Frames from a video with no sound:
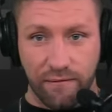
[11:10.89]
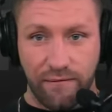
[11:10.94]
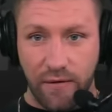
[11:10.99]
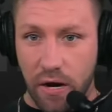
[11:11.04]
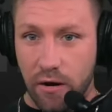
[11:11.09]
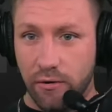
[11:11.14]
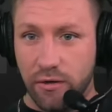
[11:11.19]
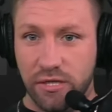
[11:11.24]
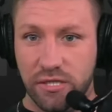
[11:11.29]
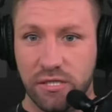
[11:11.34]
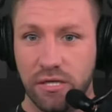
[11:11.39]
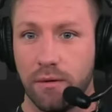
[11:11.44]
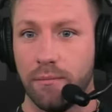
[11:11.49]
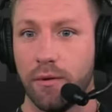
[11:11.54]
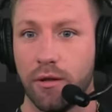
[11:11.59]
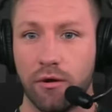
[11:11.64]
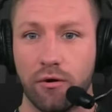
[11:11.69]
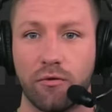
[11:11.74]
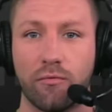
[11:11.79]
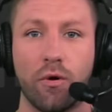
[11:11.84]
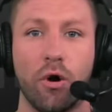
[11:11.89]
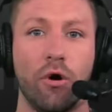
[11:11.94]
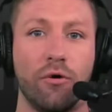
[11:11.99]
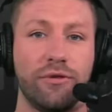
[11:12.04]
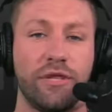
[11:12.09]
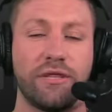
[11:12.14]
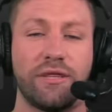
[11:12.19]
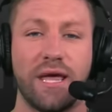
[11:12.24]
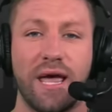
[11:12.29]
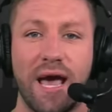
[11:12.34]
very similar road
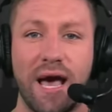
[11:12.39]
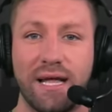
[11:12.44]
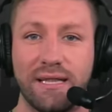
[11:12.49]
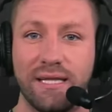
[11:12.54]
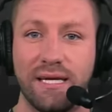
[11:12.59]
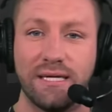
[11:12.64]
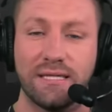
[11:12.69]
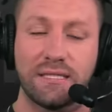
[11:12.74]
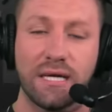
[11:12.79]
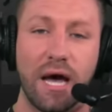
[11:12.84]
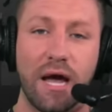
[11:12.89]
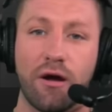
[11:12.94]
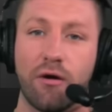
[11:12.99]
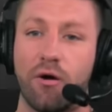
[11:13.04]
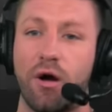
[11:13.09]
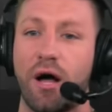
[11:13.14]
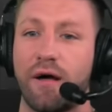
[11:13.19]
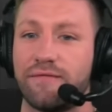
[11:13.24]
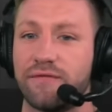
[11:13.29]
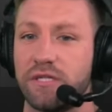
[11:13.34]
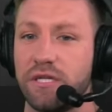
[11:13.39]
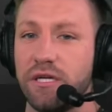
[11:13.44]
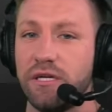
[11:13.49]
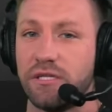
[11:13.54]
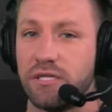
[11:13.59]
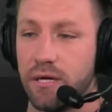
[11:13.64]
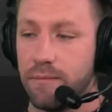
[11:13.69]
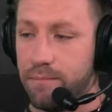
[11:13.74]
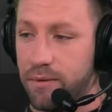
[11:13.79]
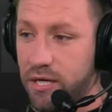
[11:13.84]
that they had the entire
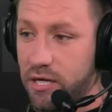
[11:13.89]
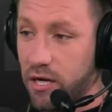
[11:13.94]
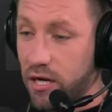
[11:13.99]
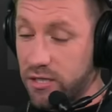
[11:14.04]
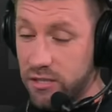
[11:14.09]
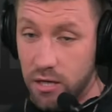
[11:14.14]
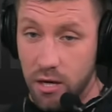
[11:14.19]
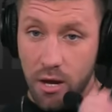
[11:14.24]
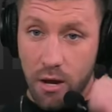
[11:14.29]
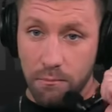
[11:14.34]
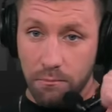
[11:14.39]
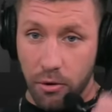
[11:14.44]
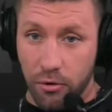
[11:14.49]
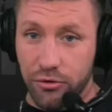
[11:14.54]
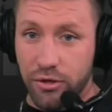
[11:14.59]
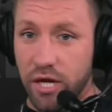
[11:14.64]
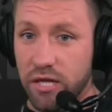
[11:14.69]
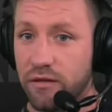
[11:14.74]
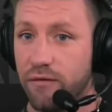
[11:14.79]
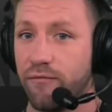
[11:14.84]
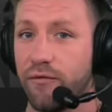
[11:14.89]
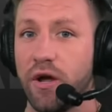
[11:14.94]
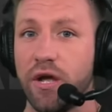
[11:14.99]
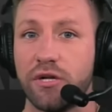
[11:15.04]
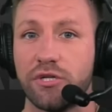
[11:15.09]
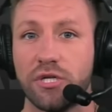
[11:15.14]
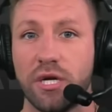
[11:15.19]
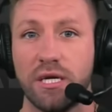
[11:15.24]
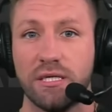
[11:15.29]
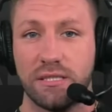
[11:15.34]
offseason because both got the
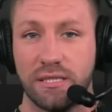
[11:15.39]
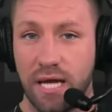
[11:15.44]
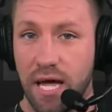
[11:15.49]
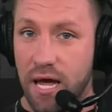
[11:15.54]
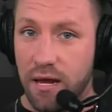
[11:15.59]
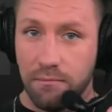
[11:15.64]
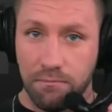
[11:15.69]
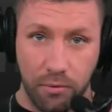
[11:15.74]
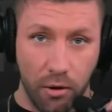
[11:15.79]
franchise tag,